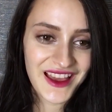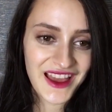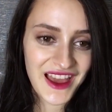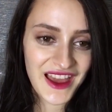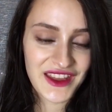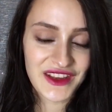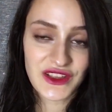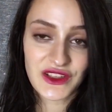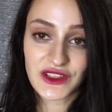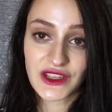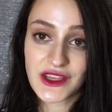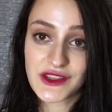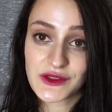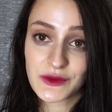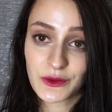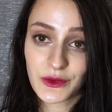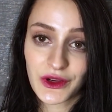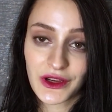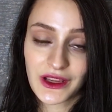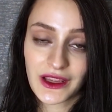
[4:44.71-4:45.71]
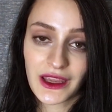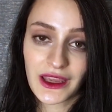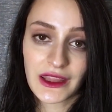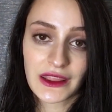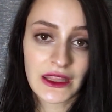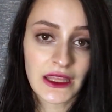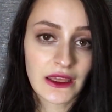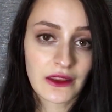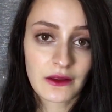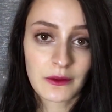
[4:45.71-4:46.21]
and it doesn't work at
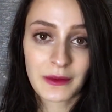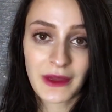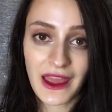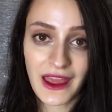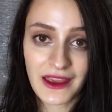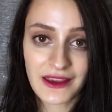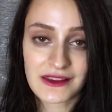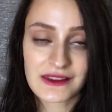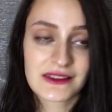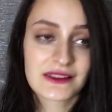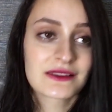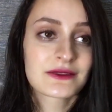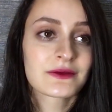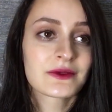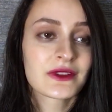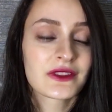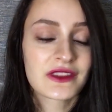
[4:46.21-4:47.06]
the other banks,